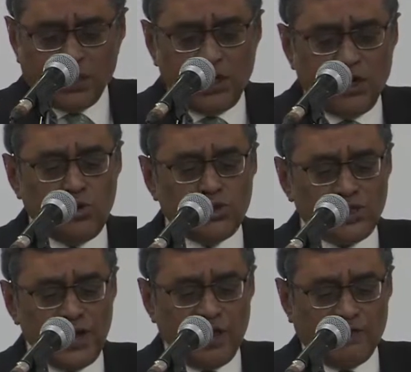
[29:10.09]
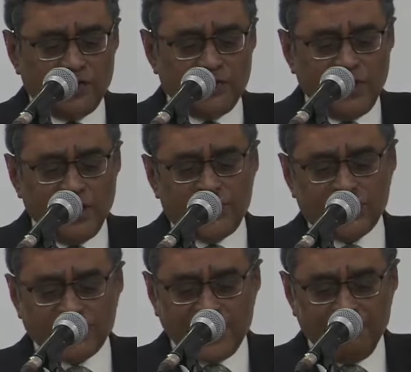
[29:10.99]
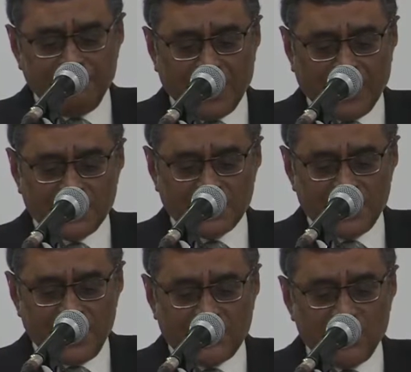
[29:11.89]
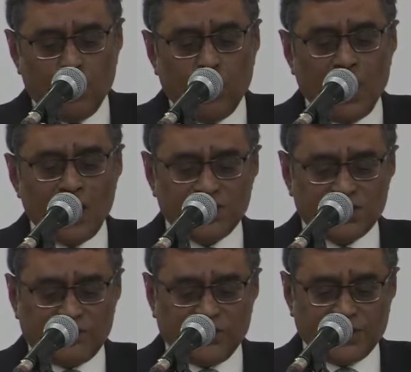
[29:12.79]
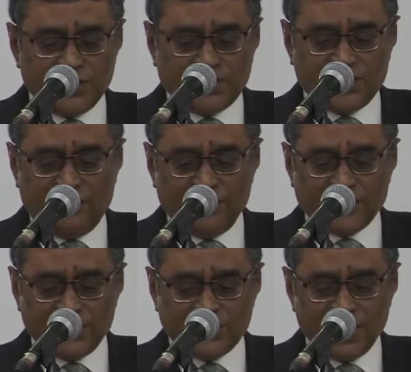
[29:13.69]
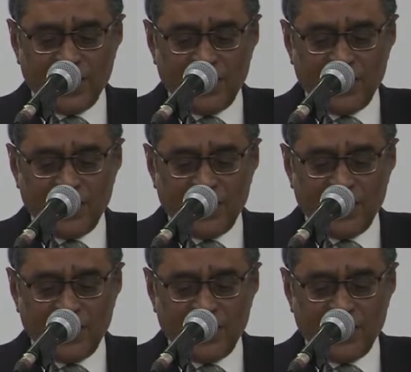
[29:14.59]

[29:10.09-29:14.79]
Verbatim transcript: the loosening of the religious impulse is the worst of the disservices